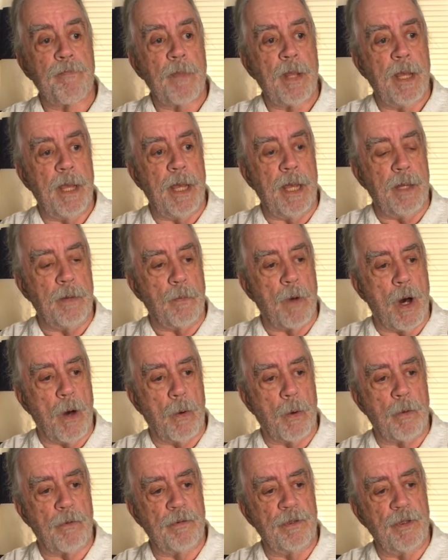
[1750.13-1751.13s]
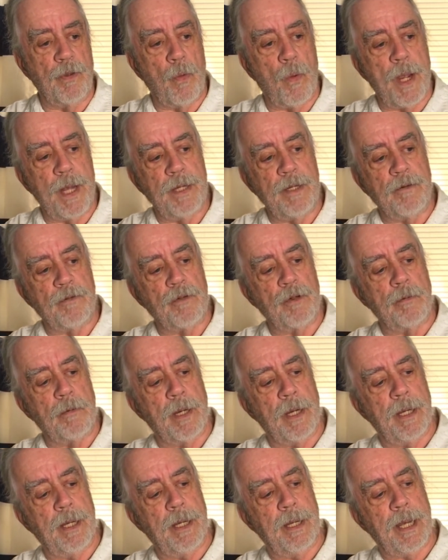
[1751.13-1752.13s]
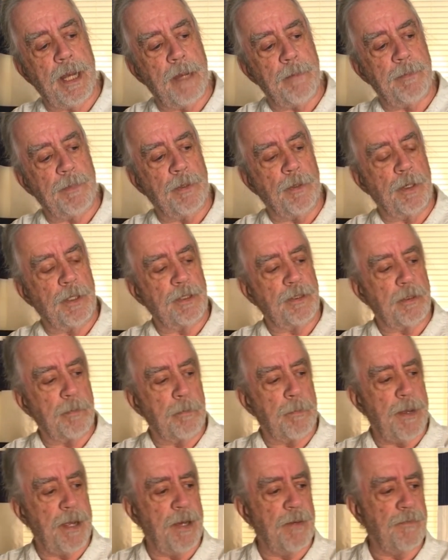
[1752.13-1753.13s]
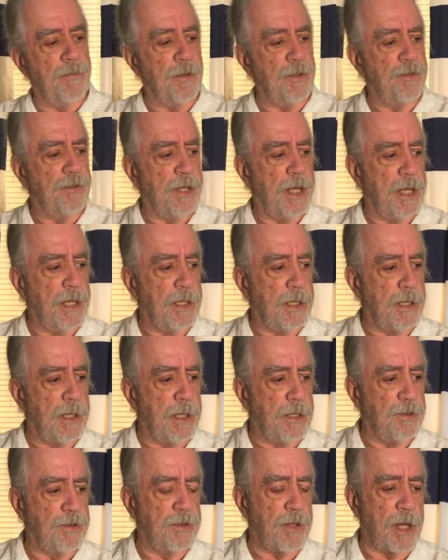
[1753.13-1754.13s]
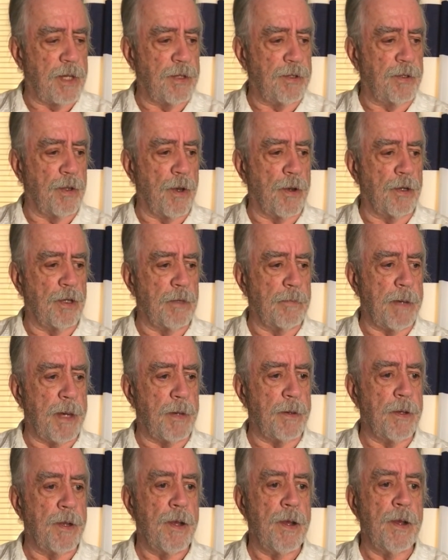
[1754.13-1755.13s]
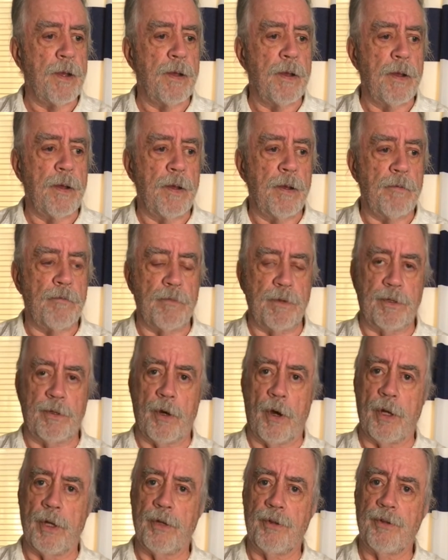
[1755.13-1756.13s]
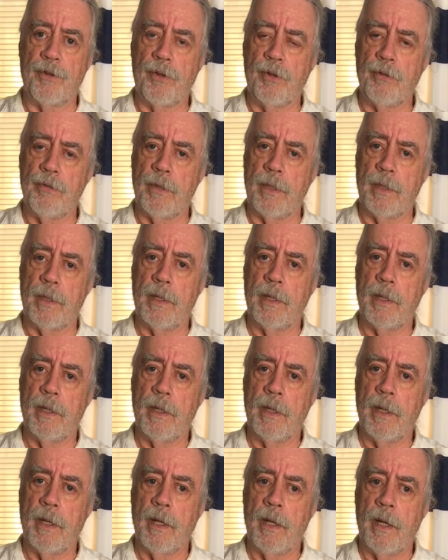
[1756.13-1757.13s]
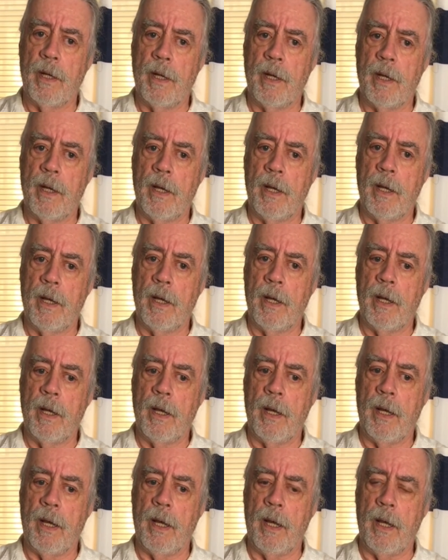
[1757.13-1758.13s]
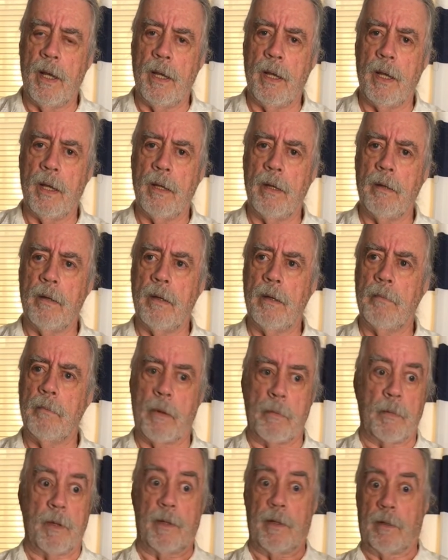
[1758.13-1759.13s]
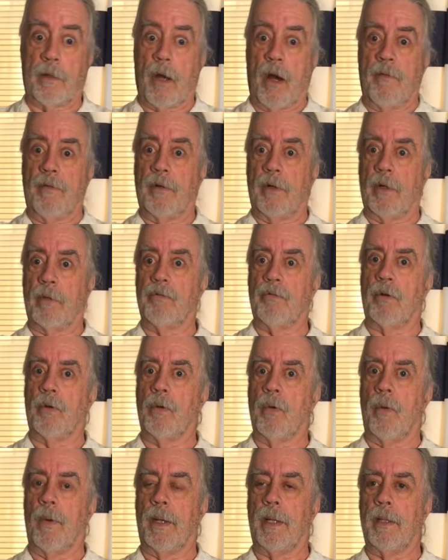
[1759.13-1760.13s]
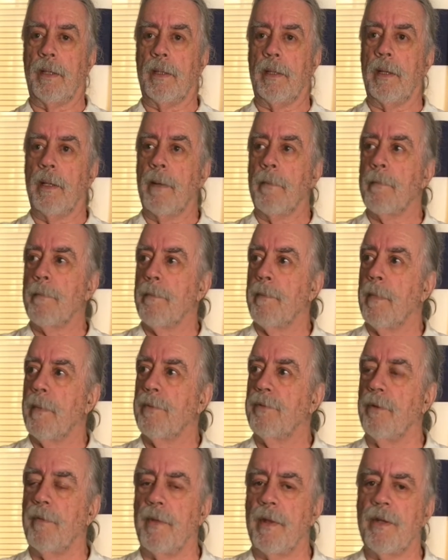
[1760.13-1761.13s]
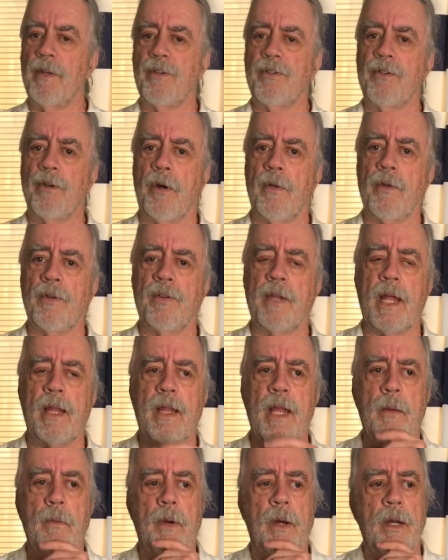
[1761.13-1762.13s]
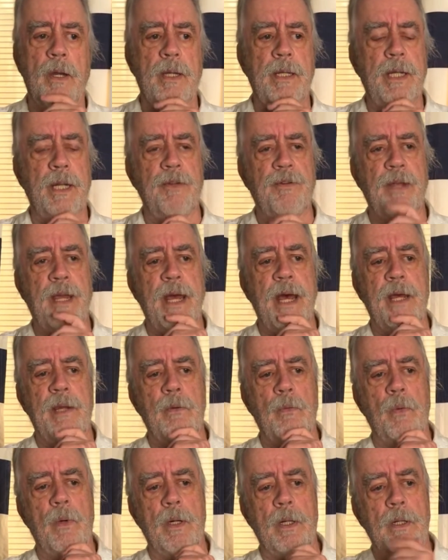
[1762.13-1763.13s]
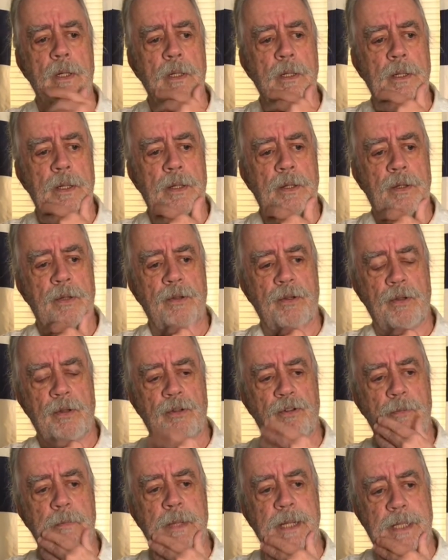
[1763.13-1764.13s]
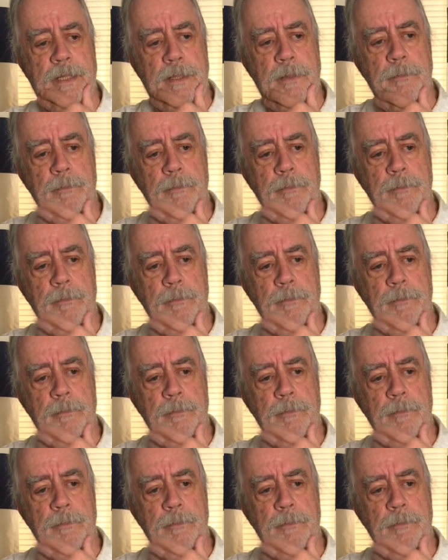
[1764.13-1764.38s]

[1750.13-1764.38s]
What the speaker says: And while we were in the waiting room, I happened to look at some pamphlets, and it started talking about retarded children. And my mother covered it up real quick. So they just told us that they were going to teach her how to speak.